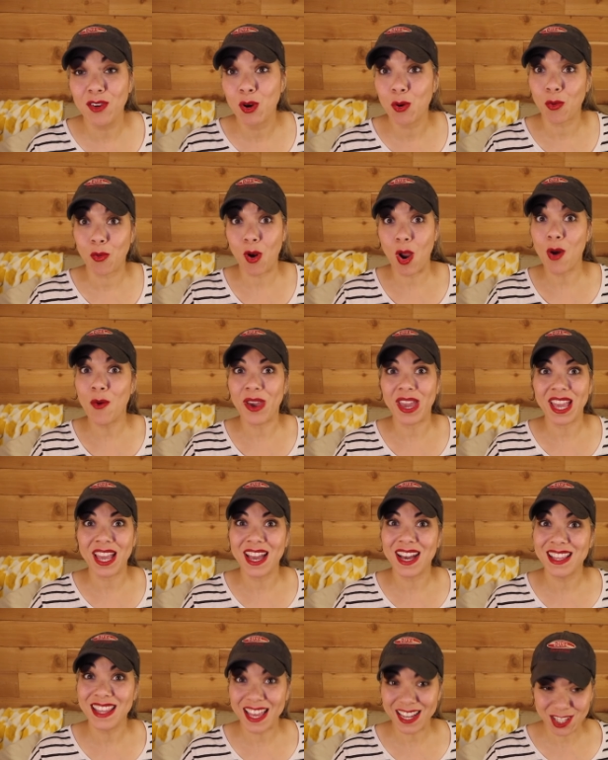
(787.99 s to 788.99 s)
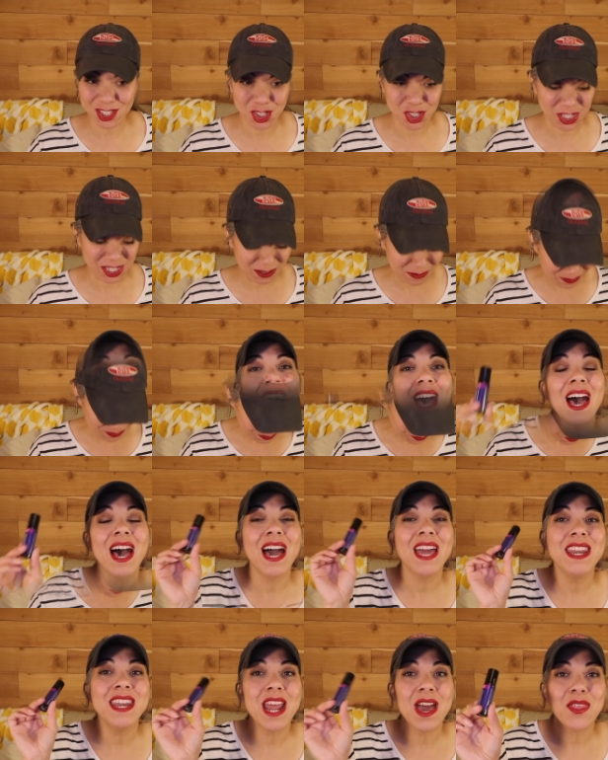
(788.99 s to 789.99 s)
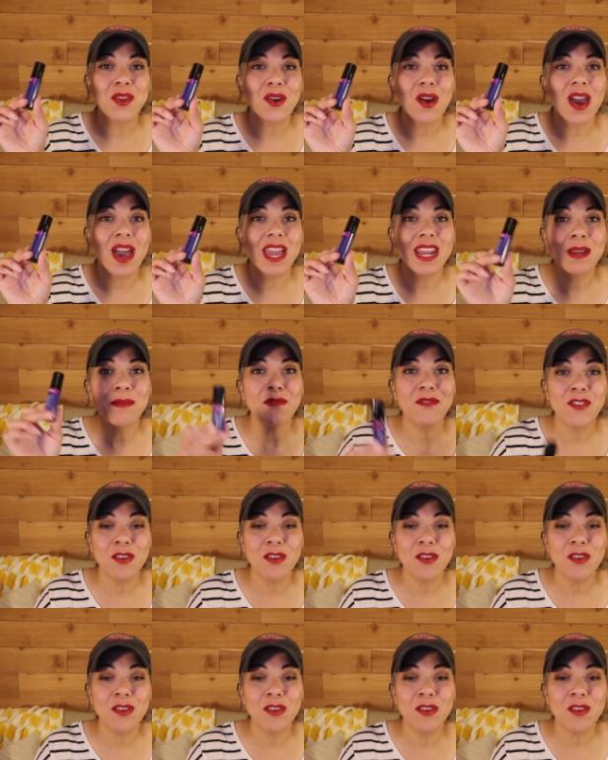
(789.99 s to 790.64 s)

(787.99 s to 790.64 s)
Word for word: growing collection. Another item